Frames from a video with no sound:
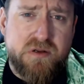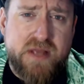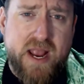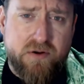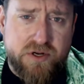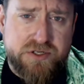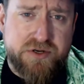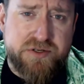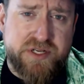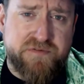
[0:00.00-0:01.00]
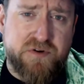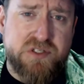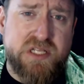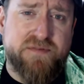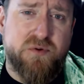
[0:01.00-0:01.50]
characters at first
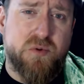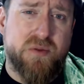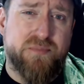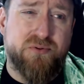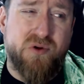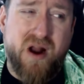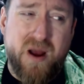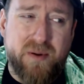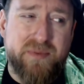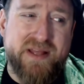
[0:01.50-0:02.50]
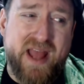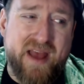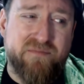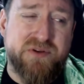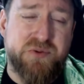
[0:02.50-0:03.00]
level will probably
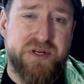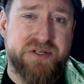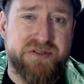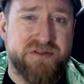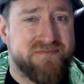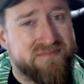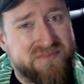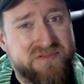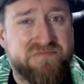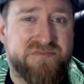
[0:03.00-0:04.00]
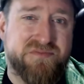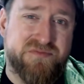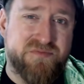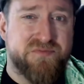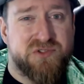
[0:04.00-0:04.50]
have between
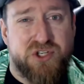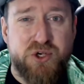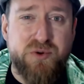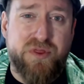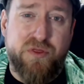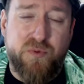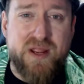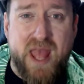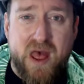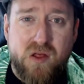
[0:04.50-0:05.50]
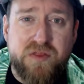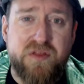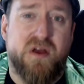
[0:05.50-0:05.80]
2 and 3 health.